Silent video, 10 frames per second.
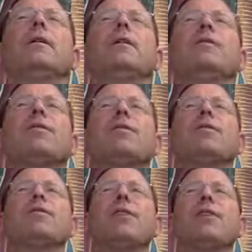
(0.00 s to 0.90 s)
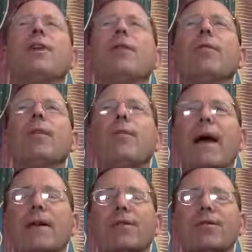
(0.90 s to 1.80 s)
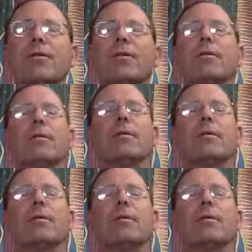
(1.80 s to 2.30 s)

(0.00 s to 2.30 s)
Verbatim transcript: He's known as interior master.